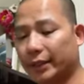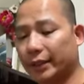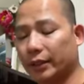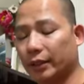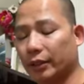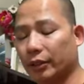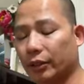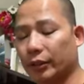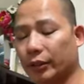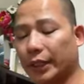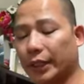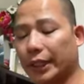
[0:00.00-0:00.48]

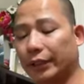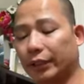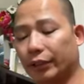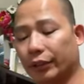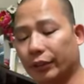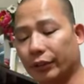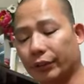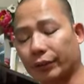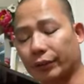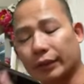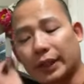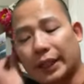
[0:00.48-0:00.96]
So in
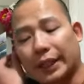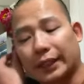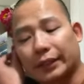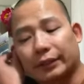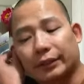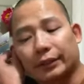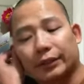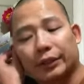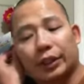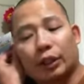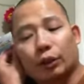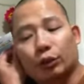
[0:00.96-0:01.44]
their, like,
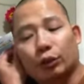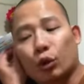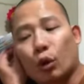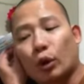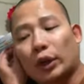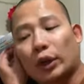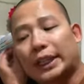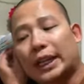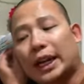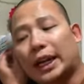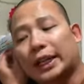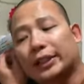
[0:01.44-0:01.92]
you know,
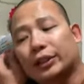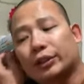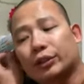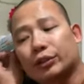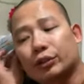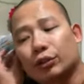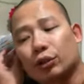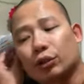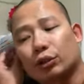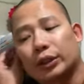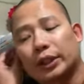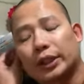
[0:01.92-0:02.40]
29
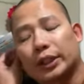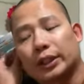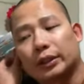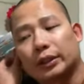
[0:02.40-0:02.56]
years old,